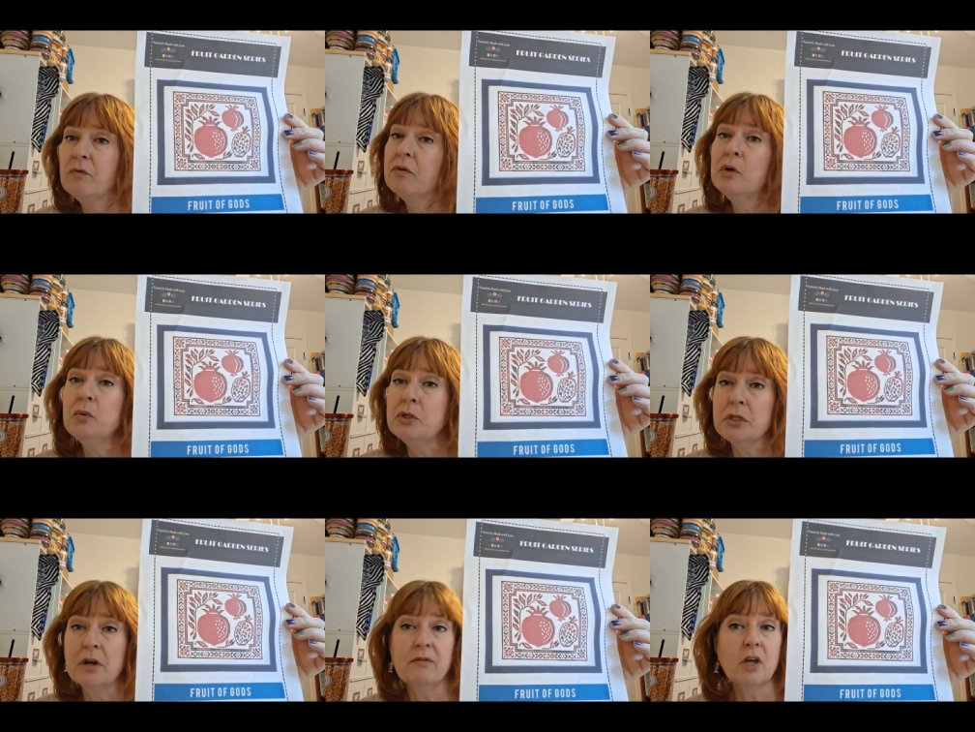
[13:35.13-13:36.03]

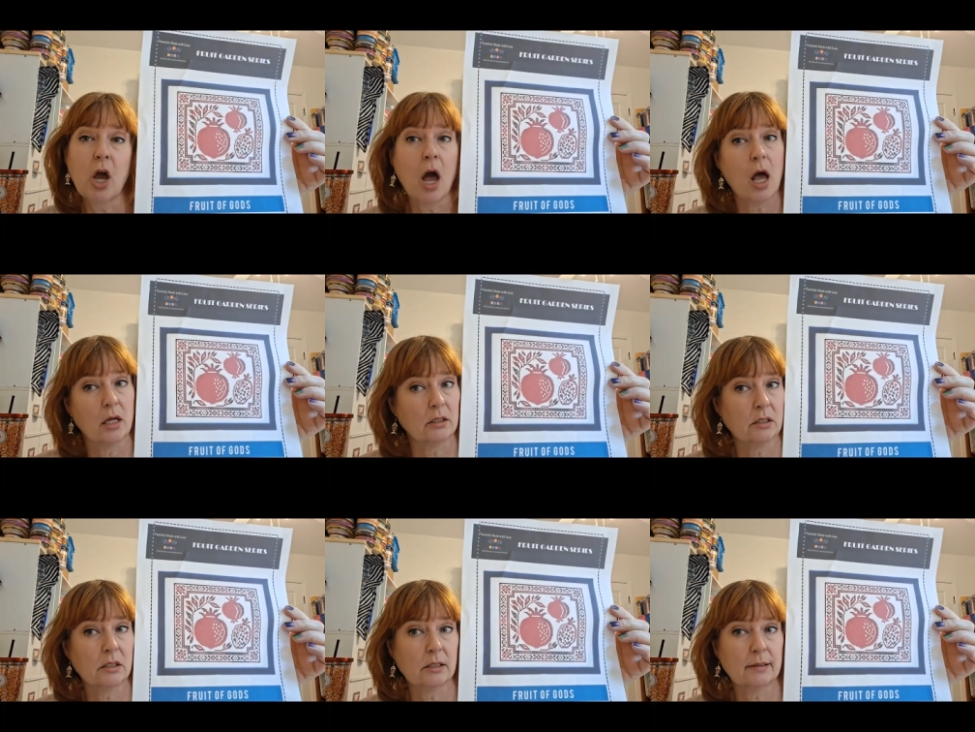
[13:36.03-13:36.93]
Fruit of the
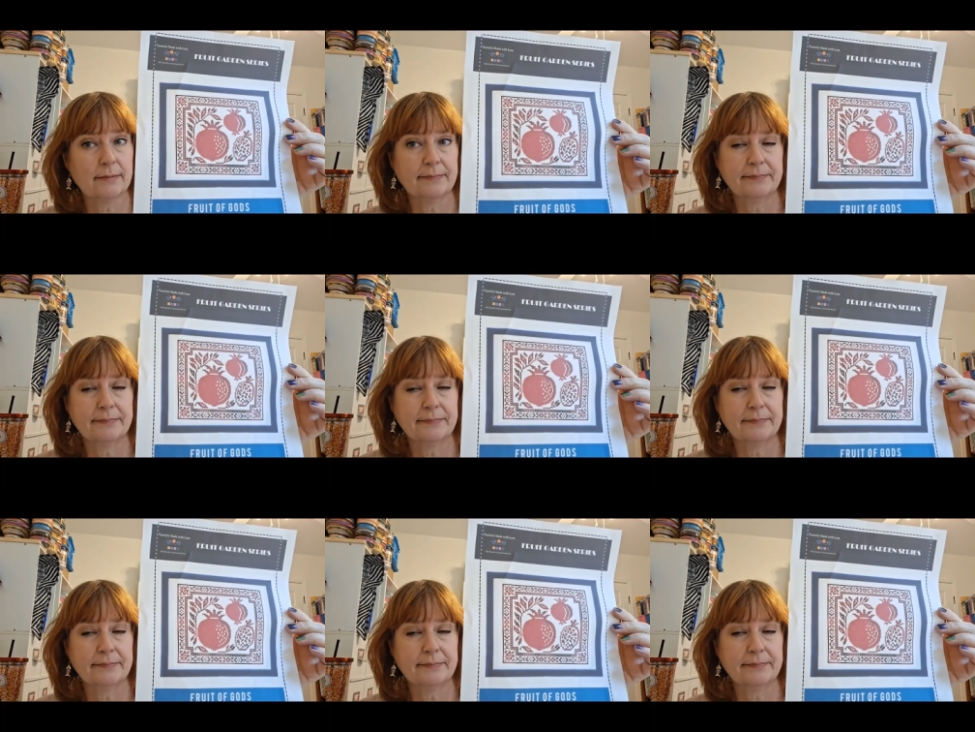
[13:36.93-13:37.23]
gods.